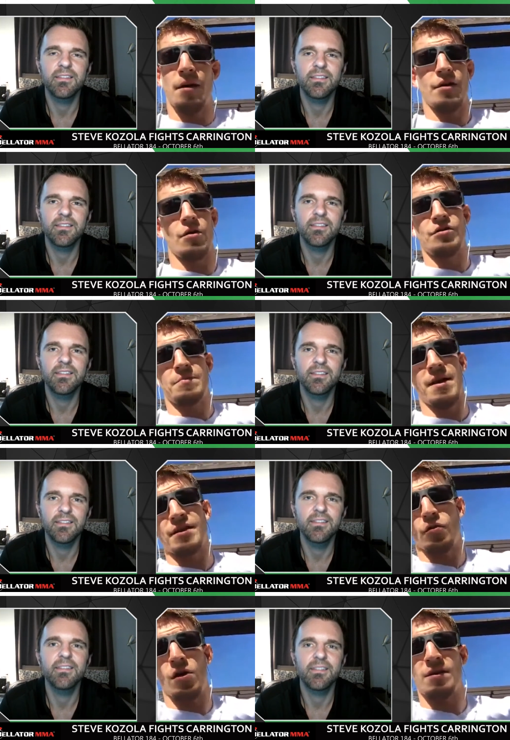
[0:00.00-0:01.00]
Speaker 1: my coach
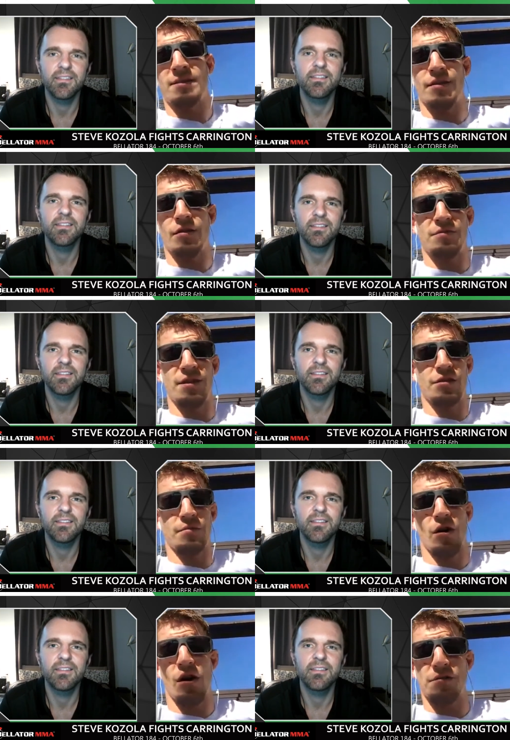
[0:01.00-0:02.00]
Manny Torres at UFC
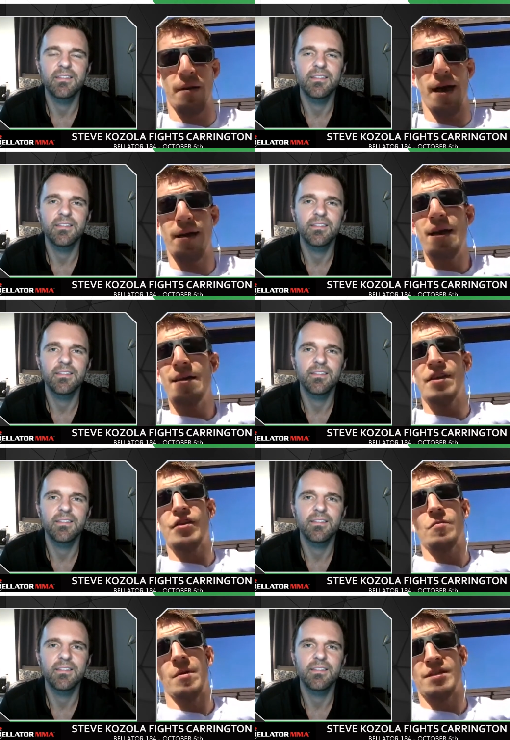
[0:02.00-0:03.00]
Gym Carlsbad.
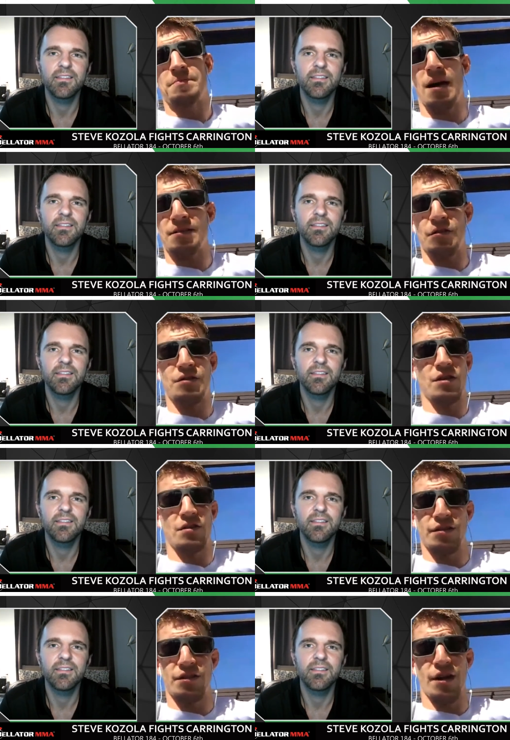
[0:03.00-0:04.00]
Thank you to my sponsors,
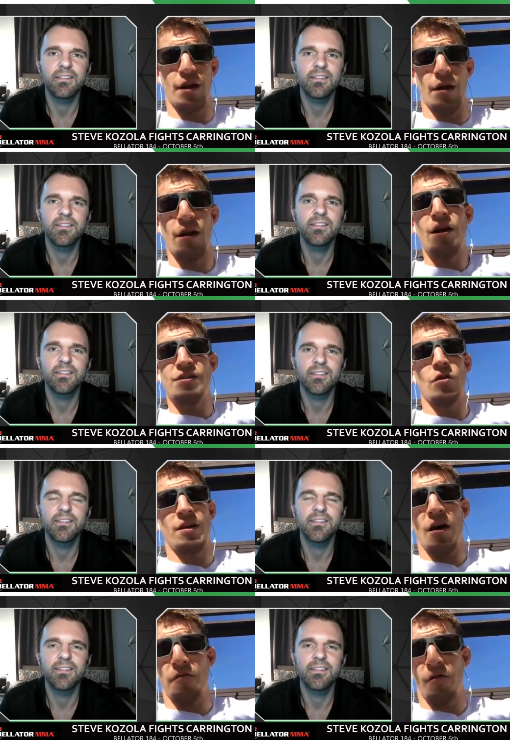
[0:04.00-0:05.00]
Clinch Gear,
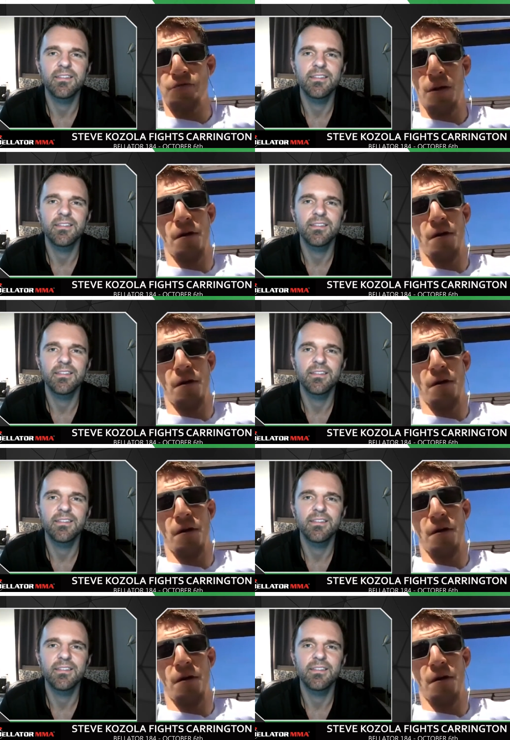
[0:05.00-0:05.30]
SoCal Fresh